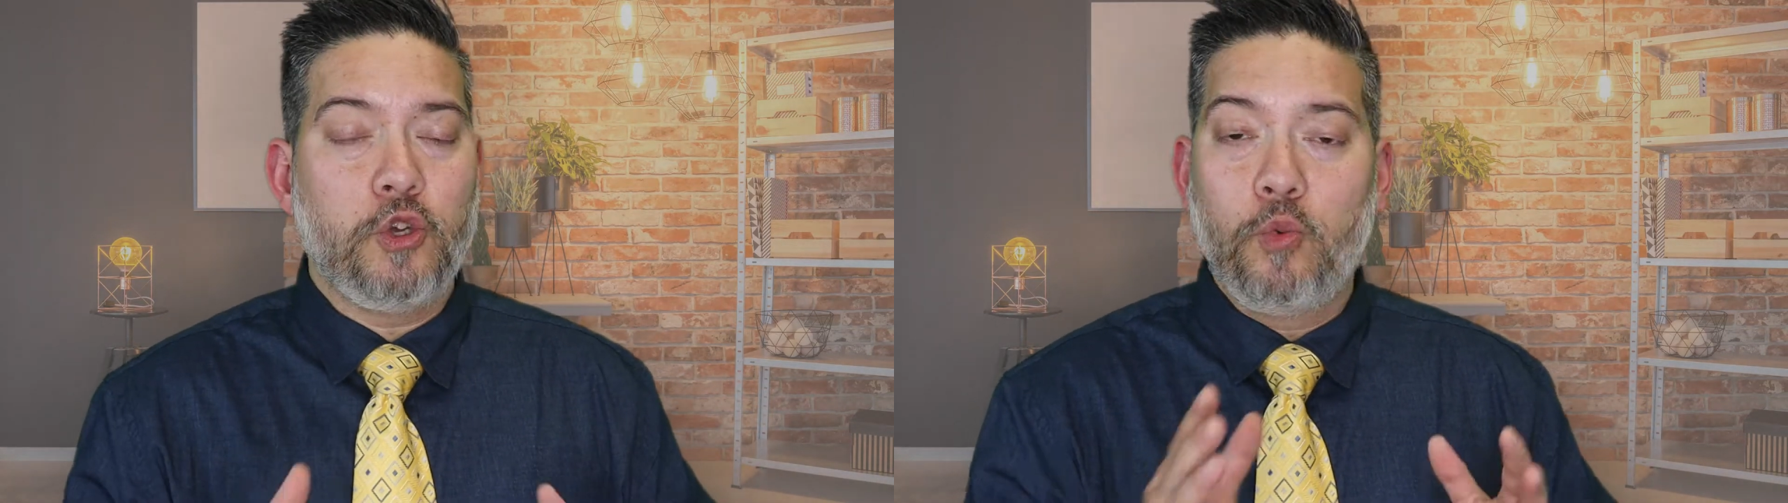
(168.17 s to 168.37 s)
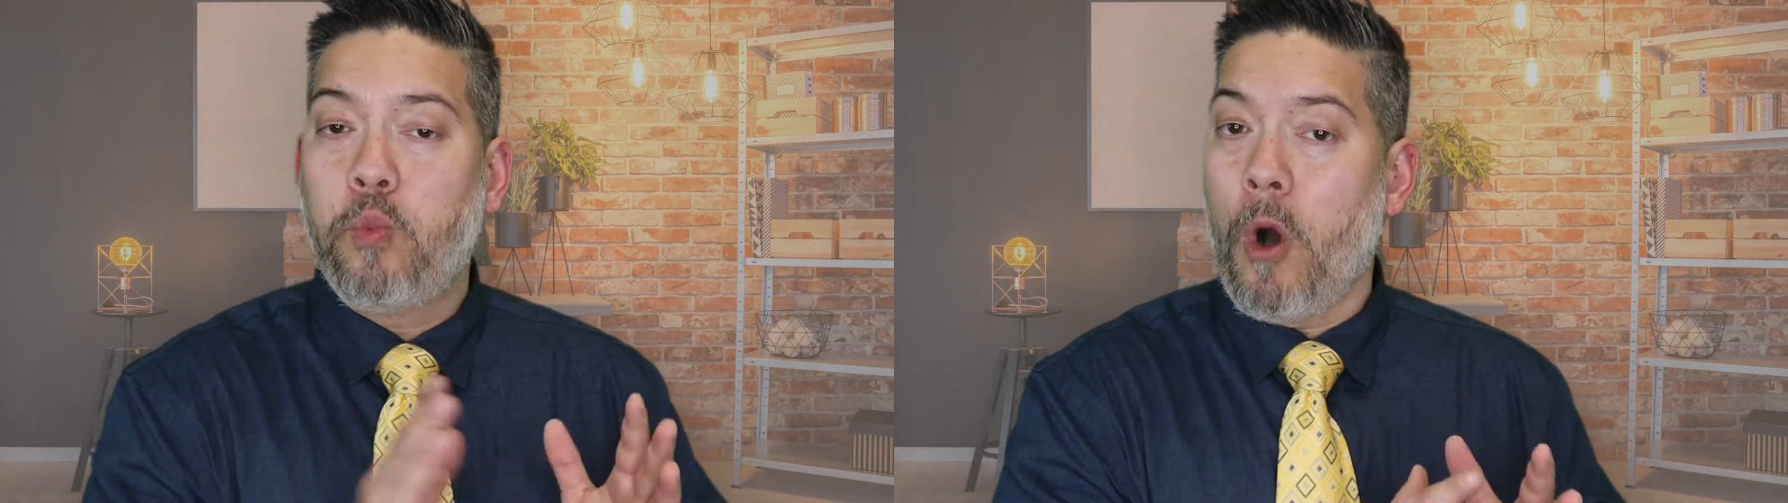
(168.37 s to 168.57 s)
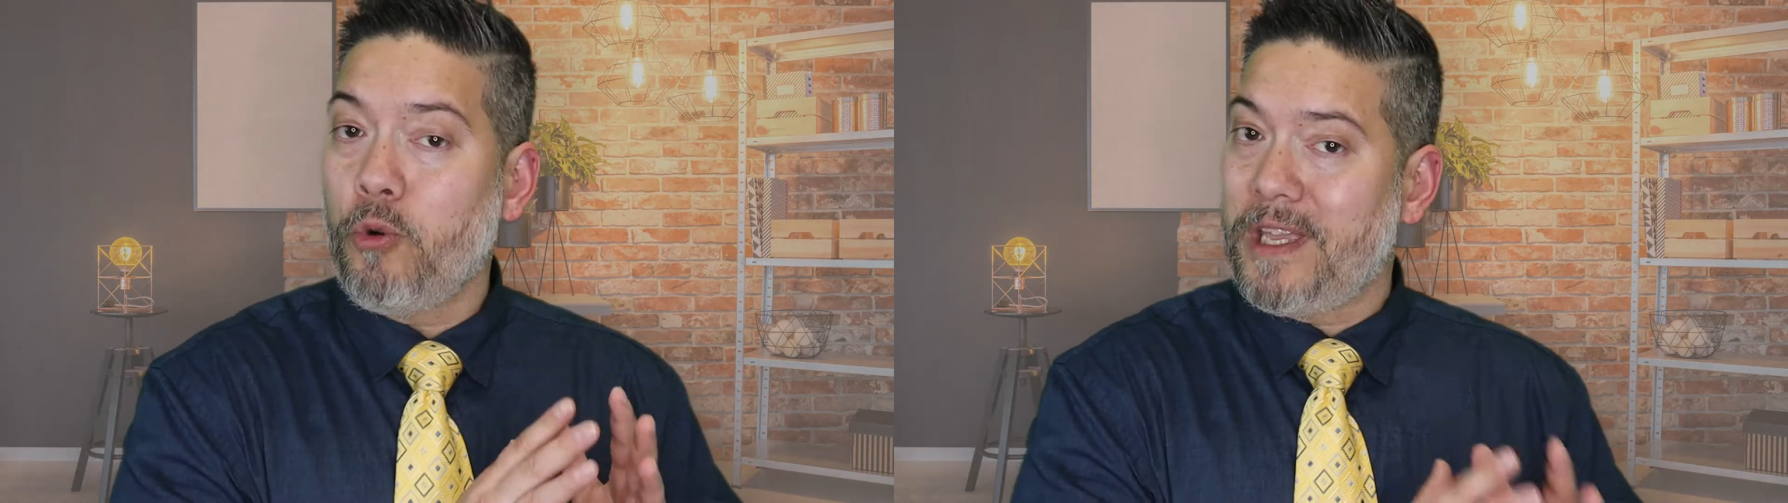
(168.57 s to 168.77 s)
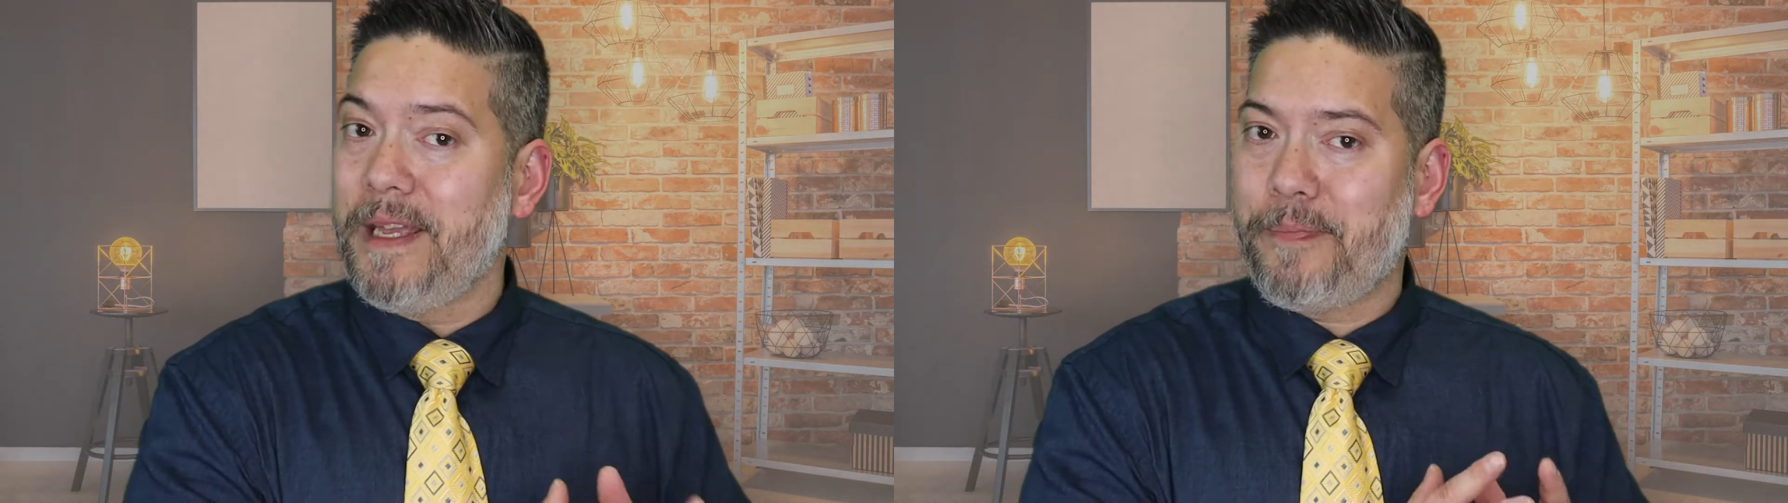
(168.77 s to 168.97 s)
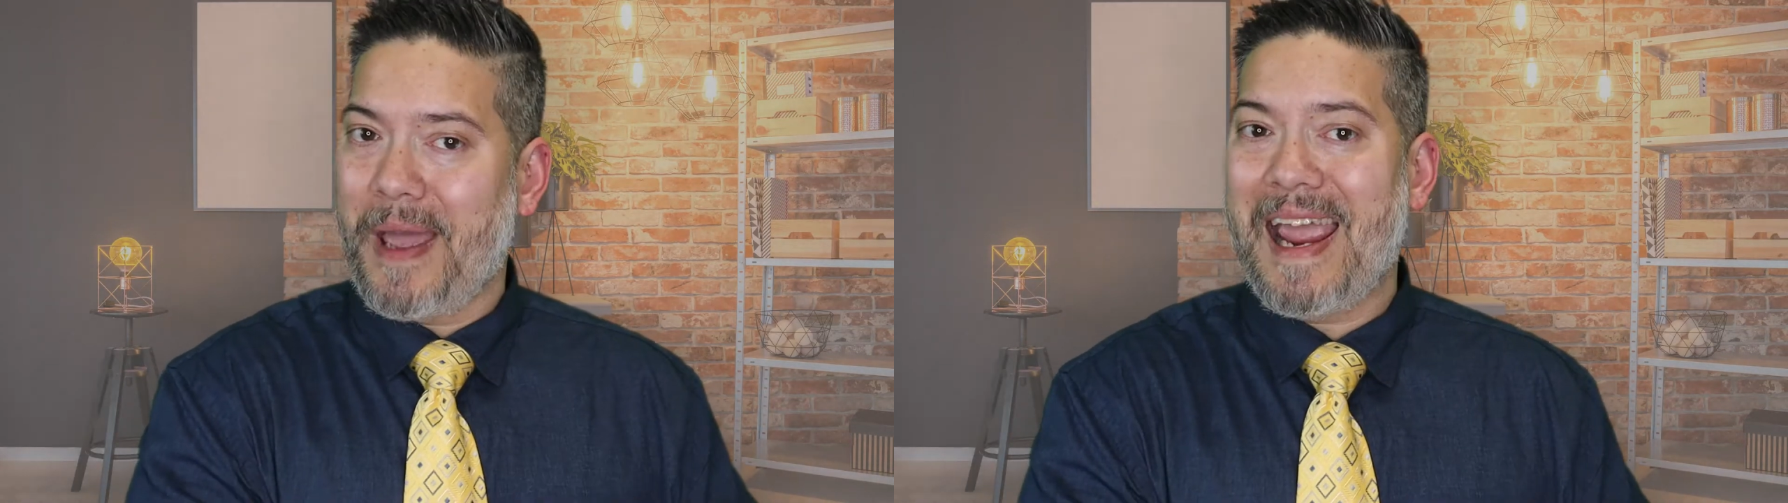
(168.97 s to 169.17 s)
you won't
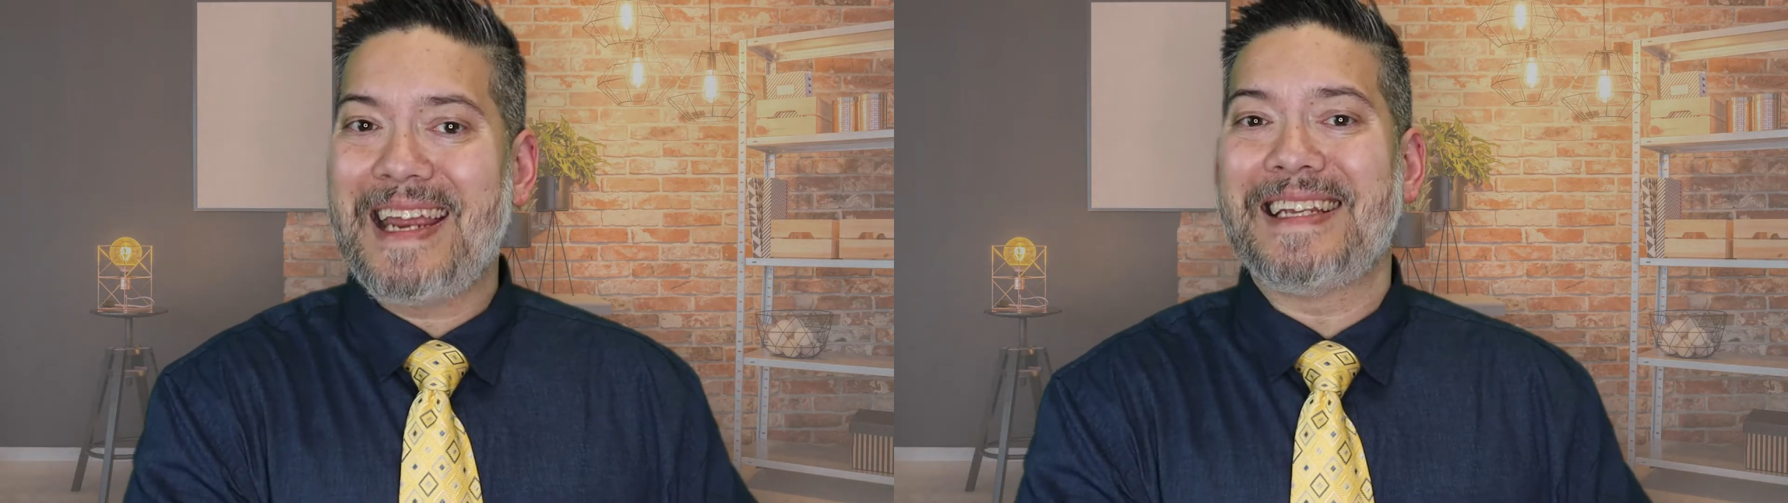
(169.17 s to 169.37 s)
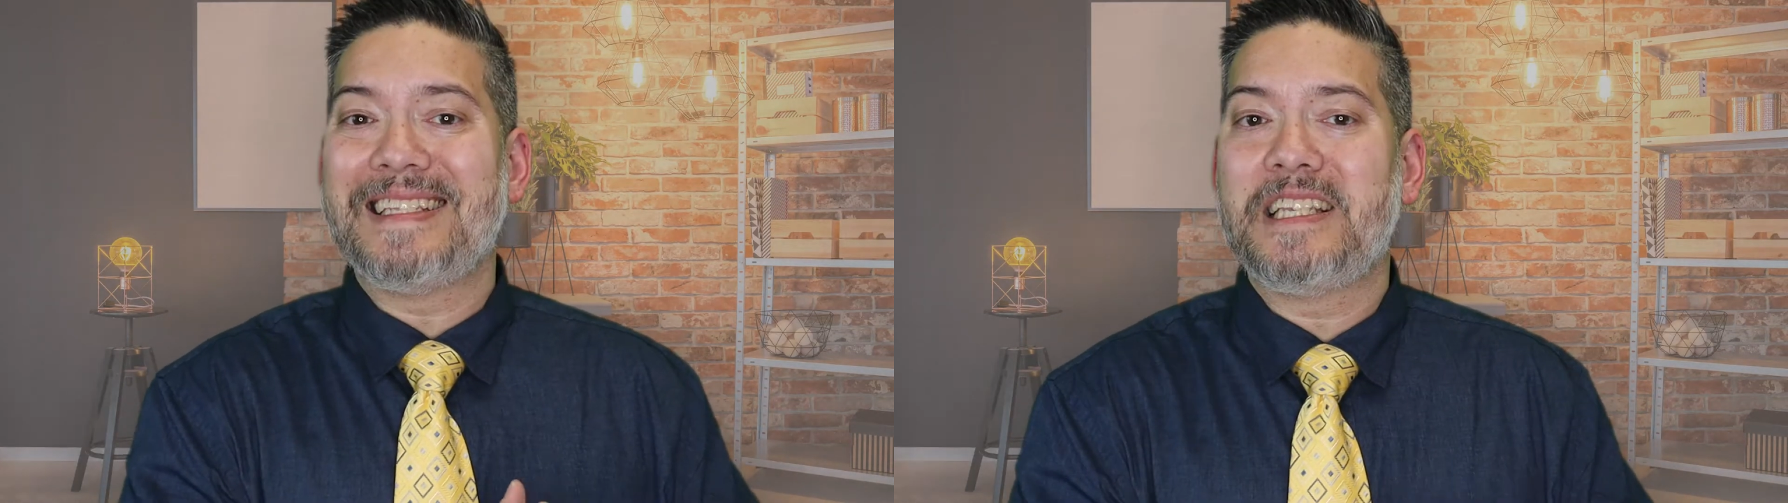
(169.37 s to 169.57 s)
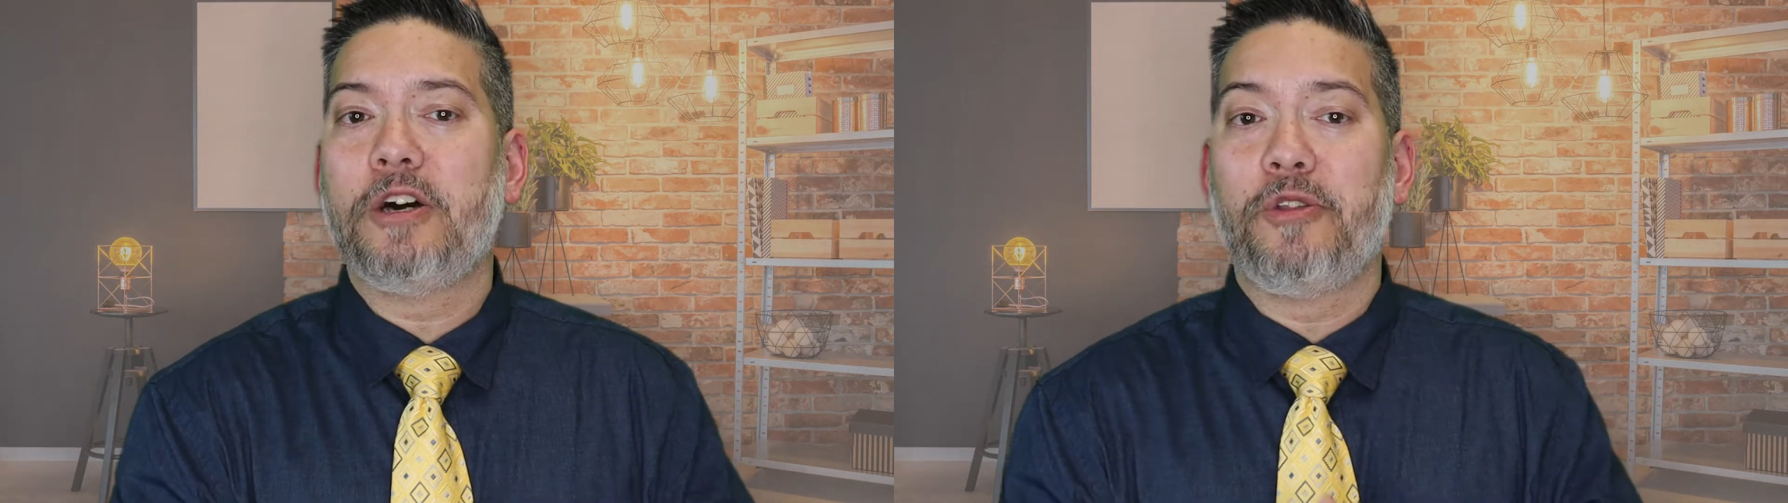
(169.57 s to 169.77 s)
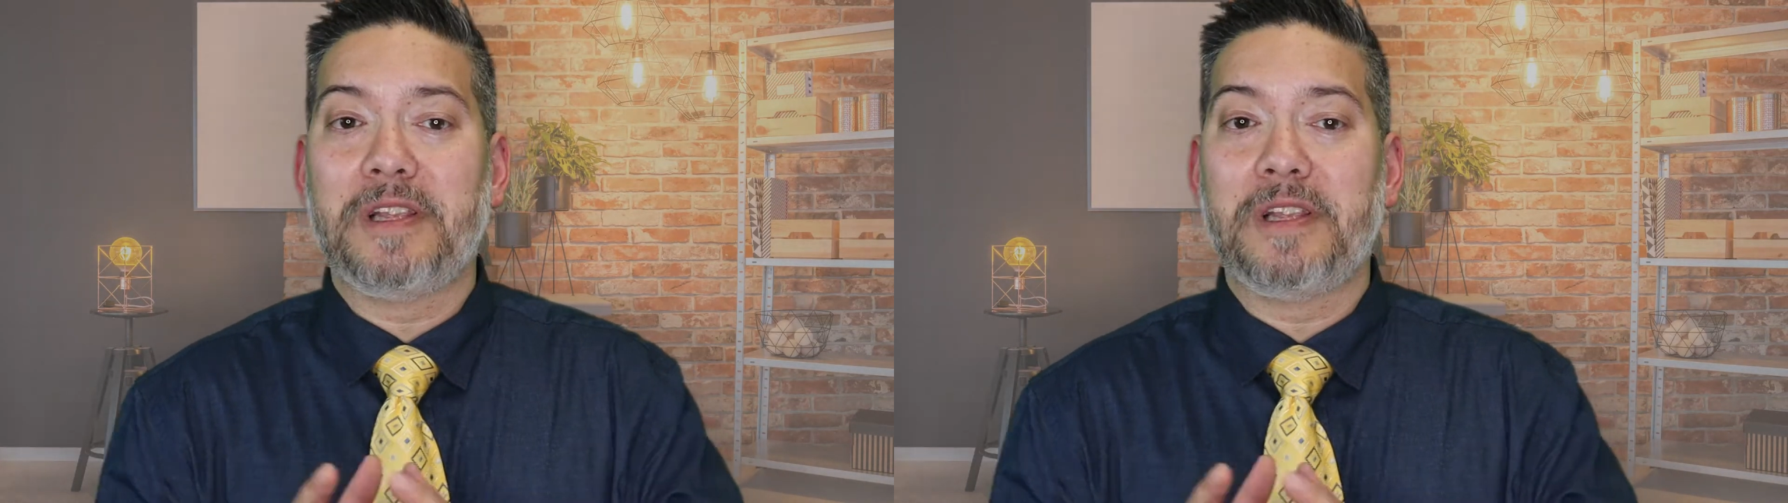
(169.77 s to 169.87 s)
get paid until